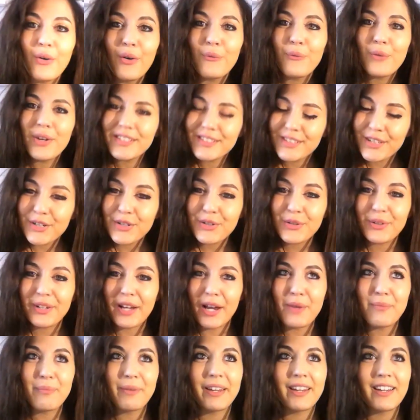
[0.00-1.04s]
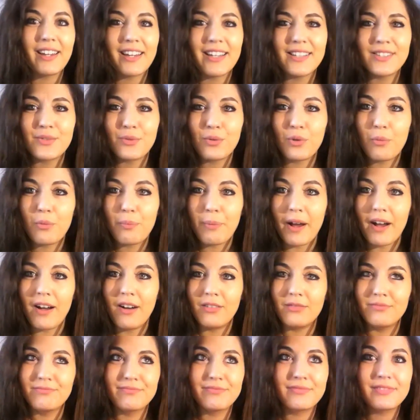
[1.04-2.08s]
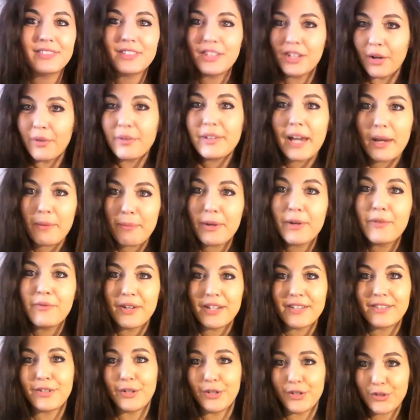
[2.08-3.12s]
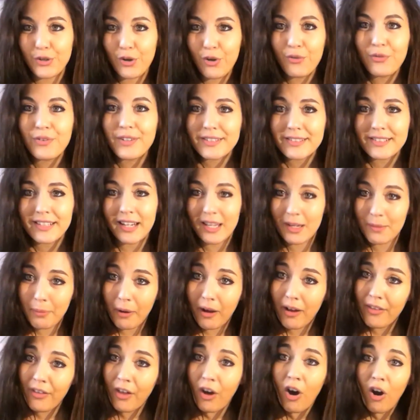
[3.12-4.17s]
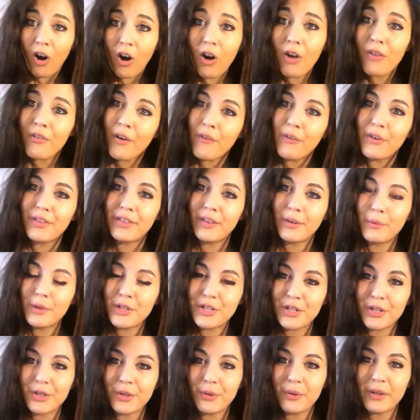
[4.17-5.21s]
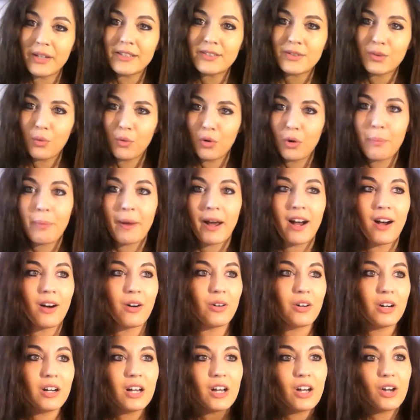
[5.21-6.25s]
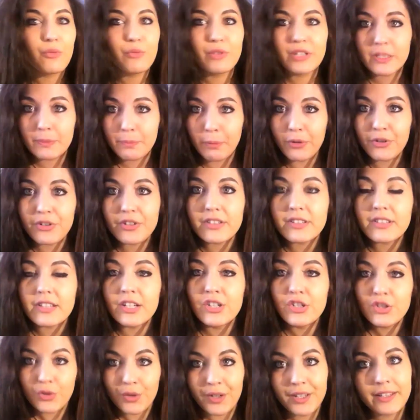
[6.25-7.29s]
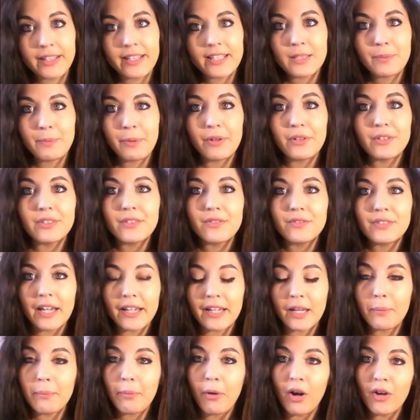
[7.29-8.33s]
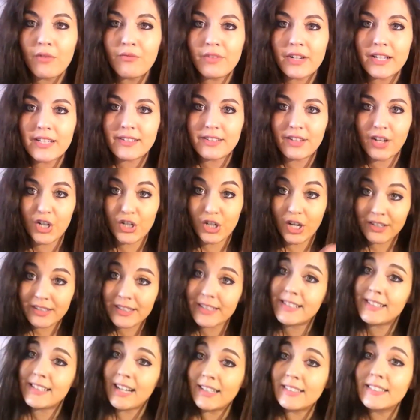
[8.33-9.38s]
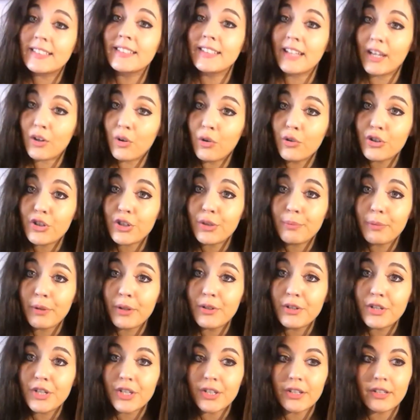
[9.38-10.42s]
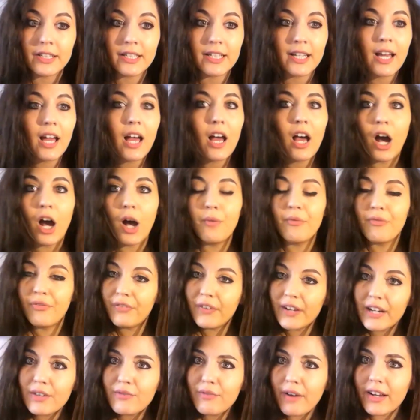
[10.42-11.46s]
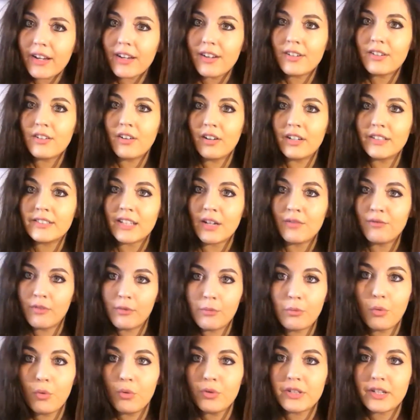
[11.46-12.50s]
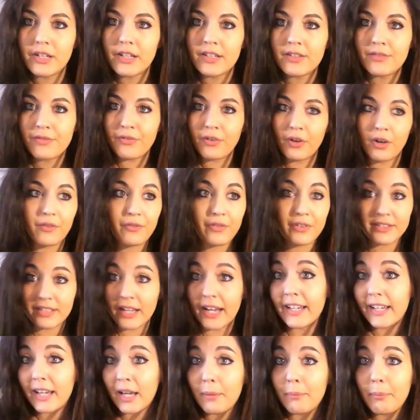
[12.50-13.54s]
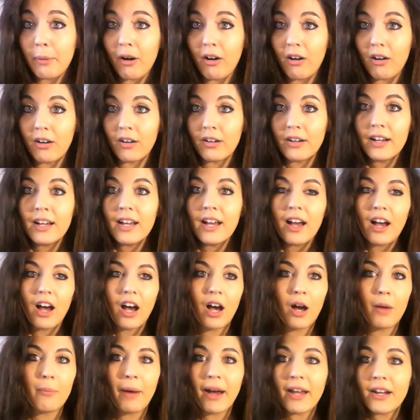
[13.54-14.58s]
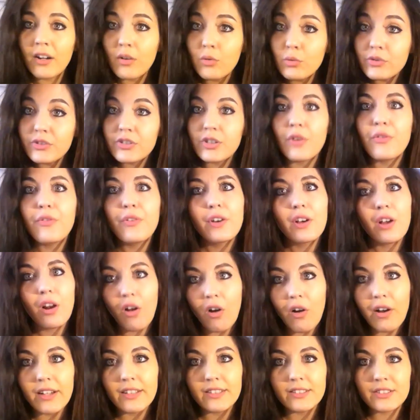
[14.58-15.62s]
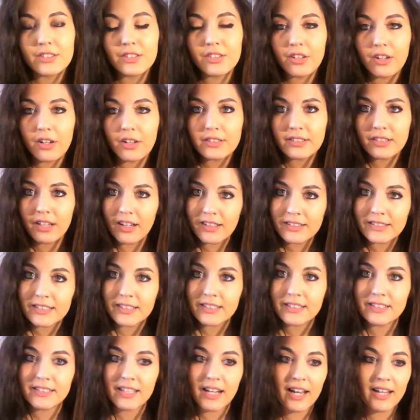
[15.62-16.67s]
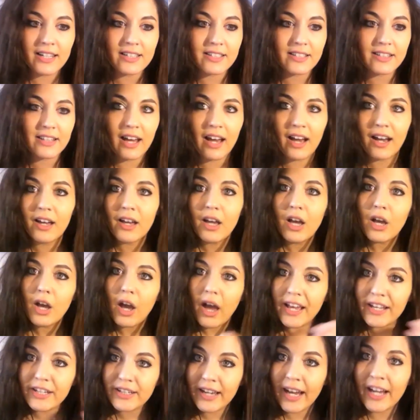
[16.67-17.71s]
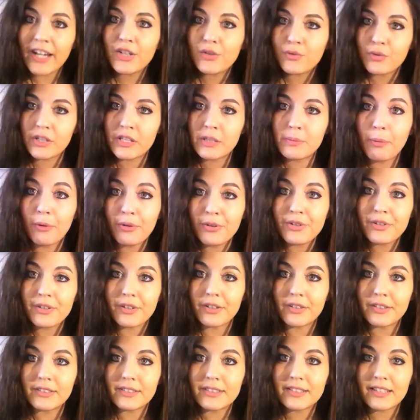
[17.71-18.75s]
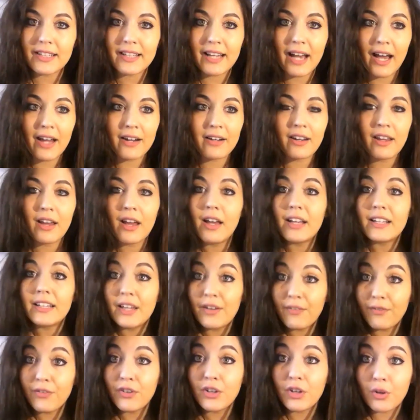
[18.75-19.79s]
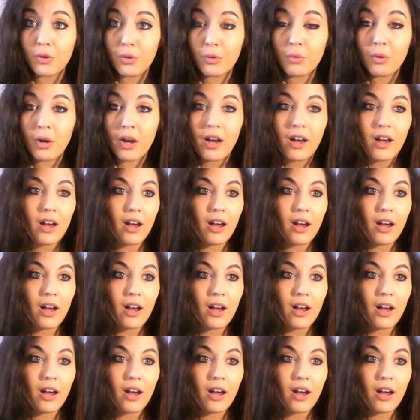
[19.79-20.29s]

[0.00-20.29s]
Research through gaming is all about, you know, gaming and research obviously, but at the heart of everything we do, it's all about respondents enjoying the experience of taking part in research, understanding their contribution, feeling recognised and rewarded for taking part, and also for clients to understand that engaged respondents can give you